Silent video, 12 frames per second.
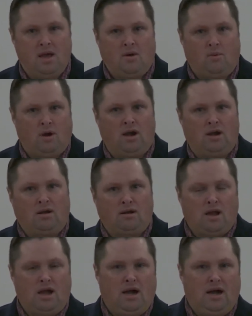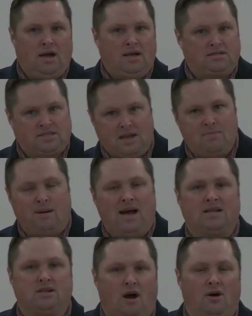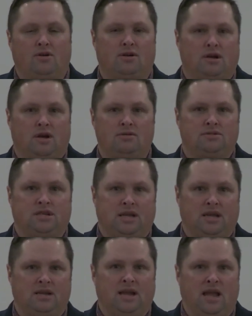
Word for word: where, uh, say, my daughter goes in